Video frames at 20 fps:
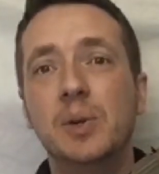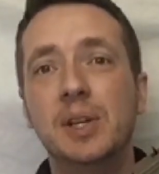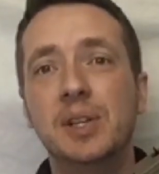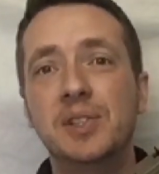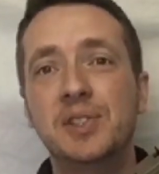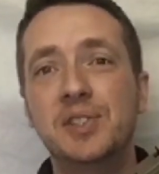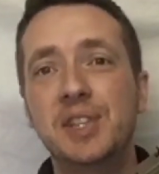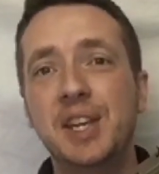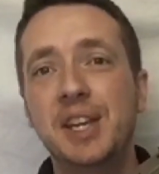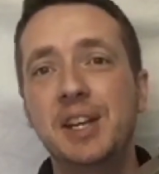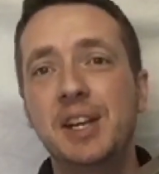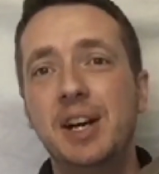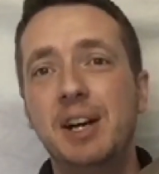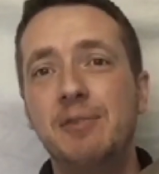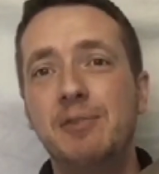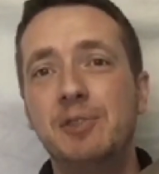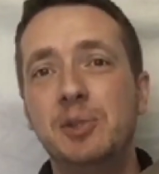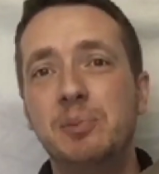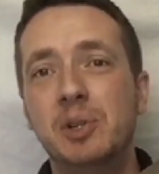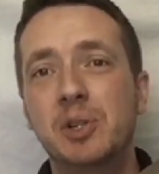instead of
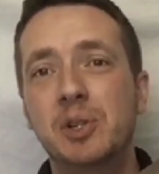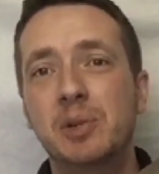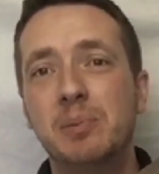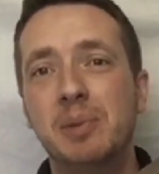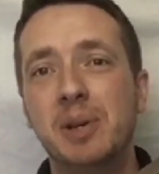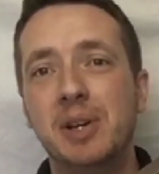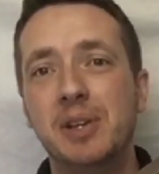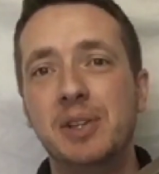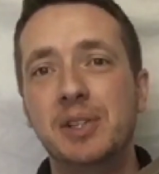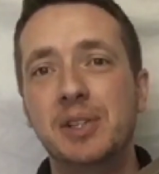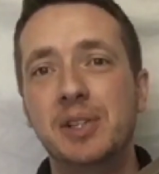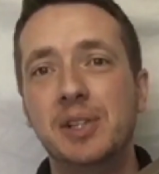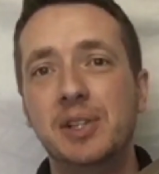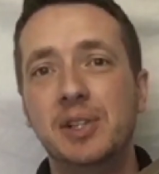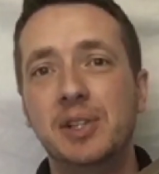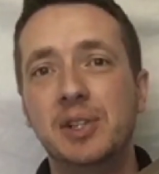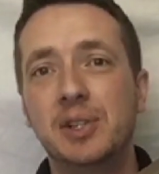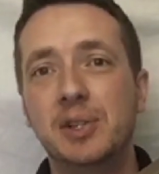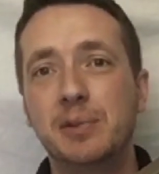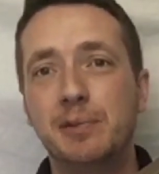having to muck about
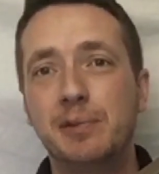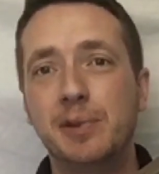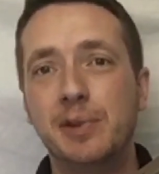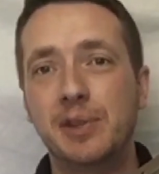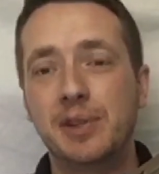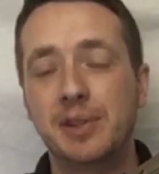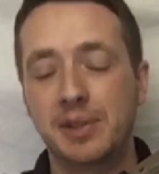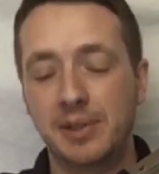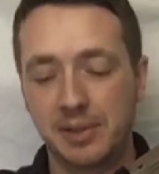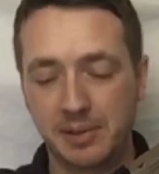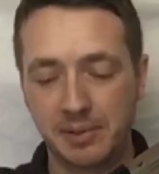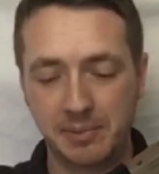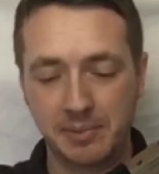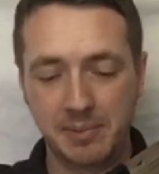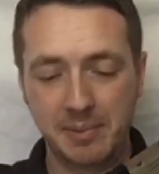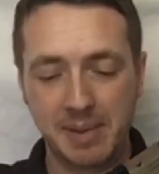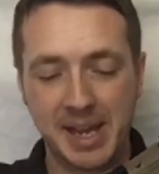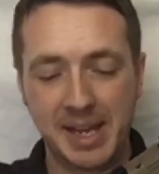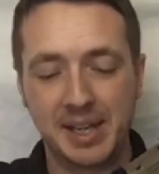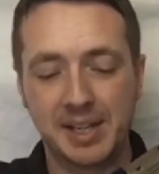looking for the
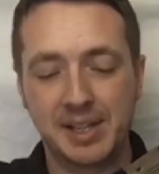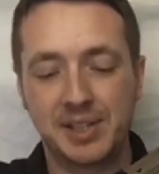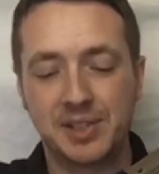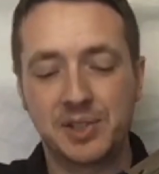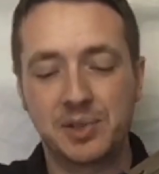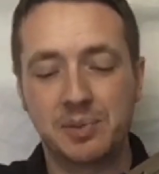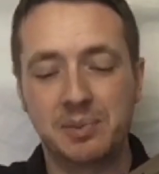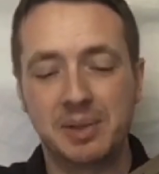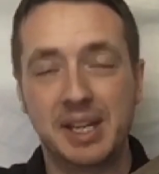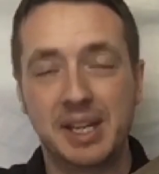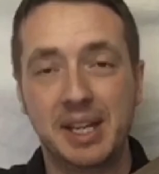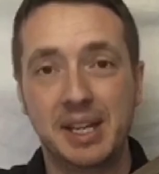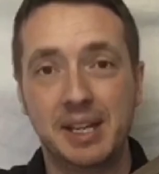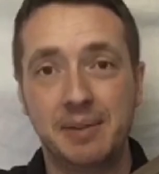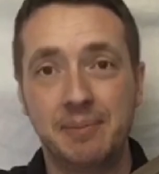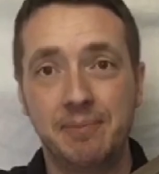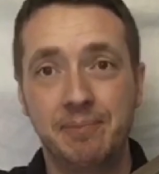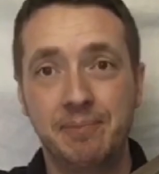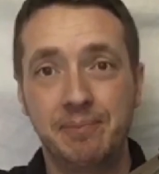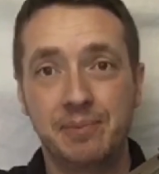mechanism
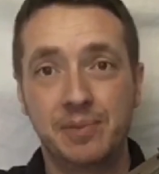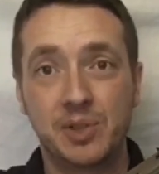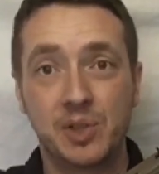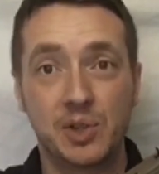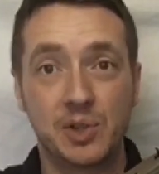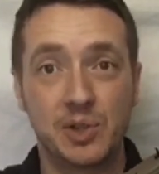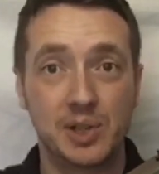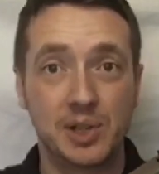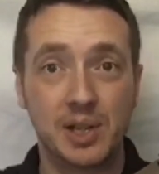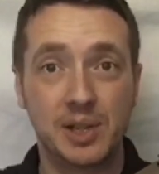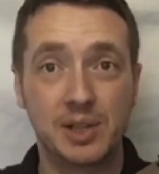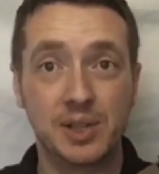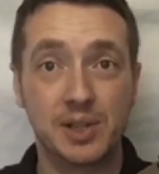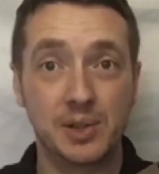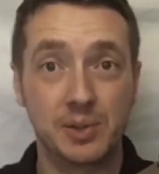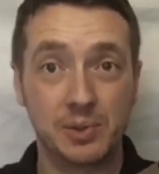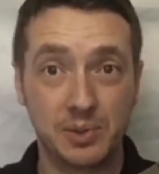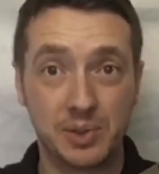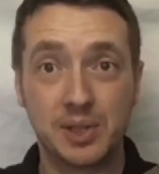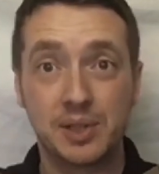again to unlock,
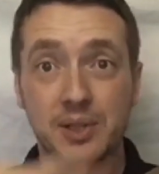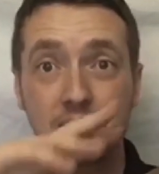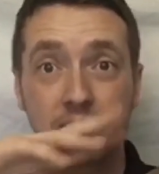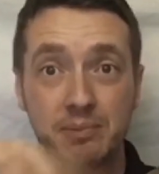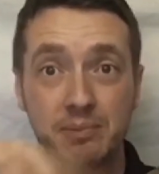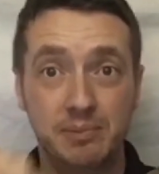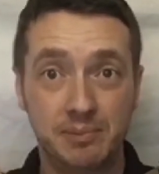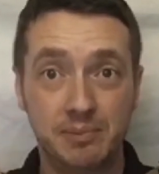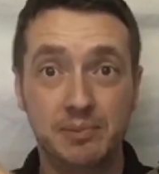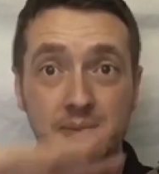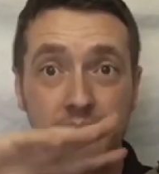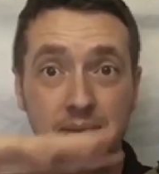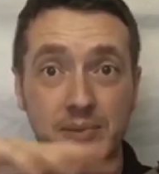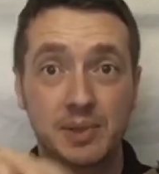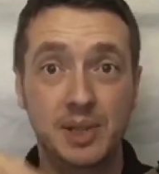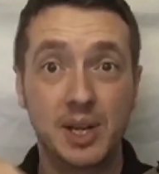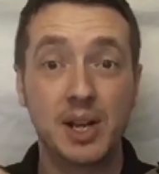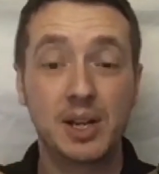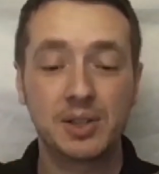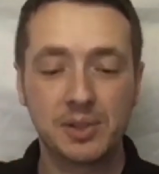to
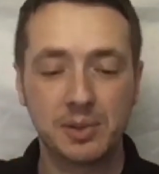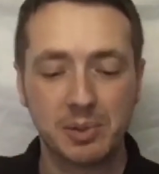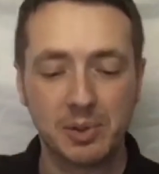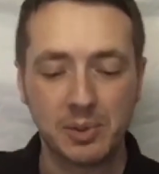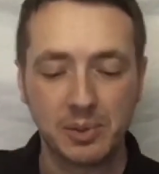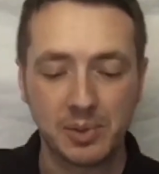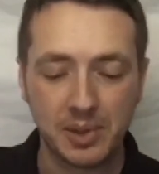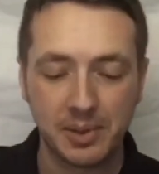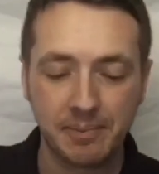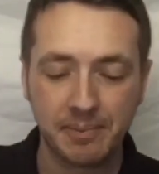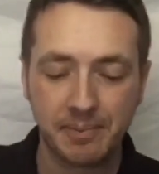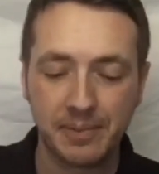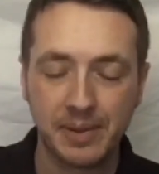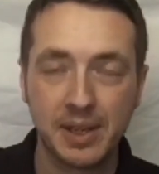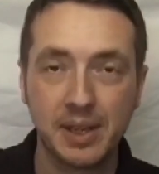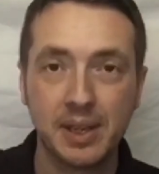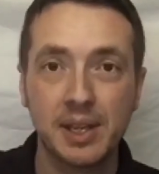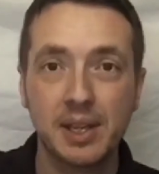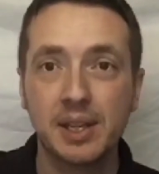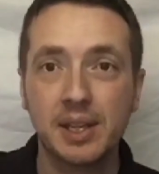lock the bolt,
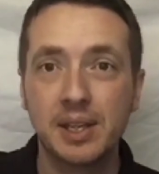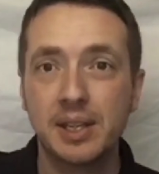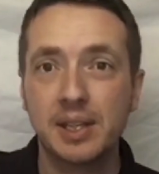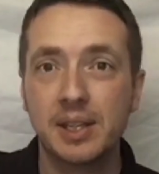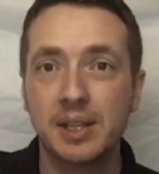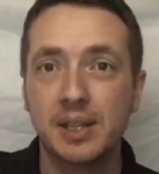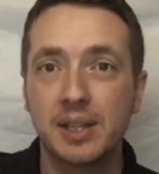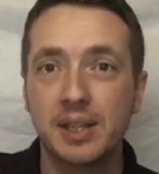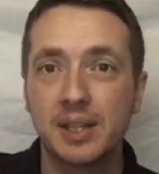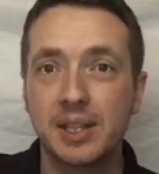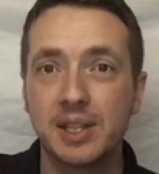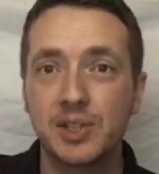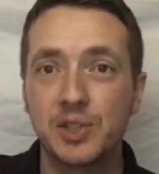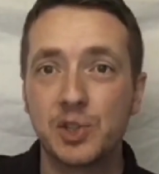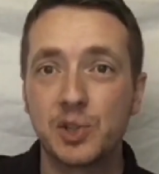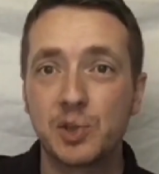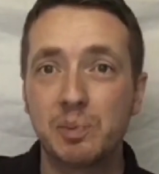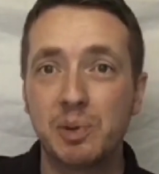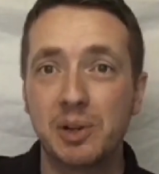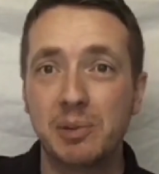you
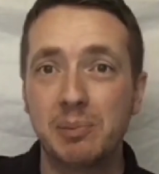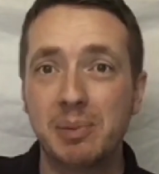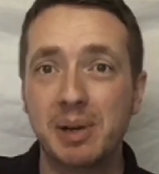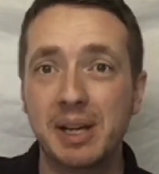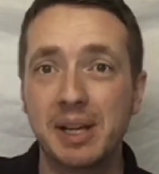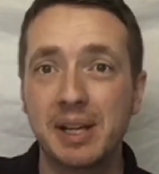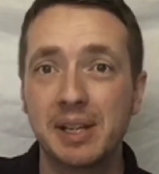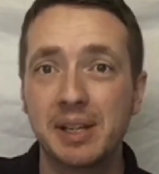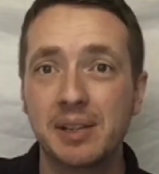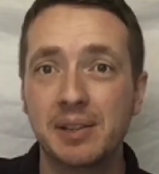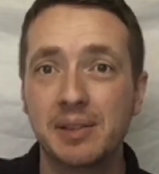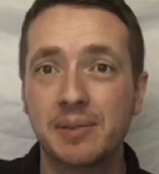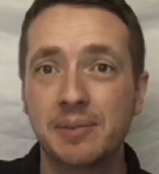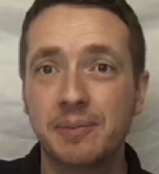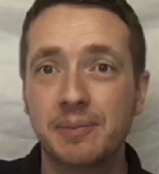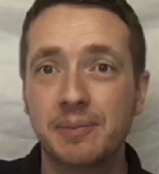just pull it back